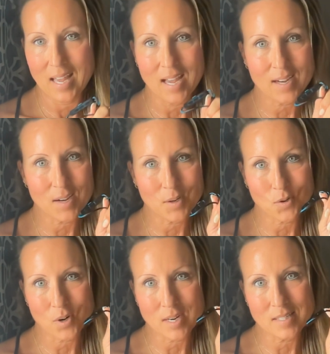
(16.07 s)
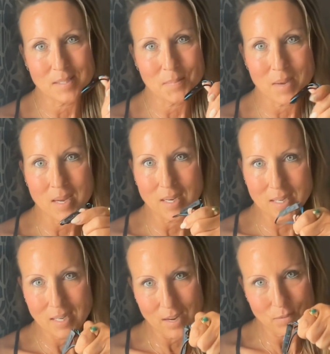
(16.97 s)
I got a crazy
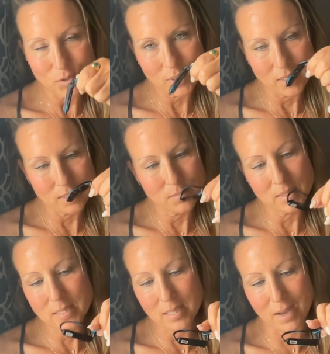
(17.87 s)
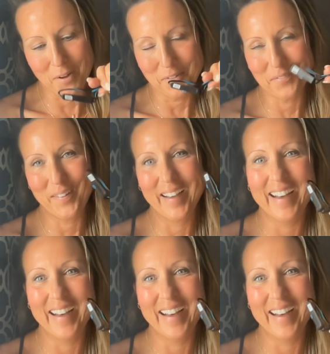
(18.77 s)
mic I've created myself.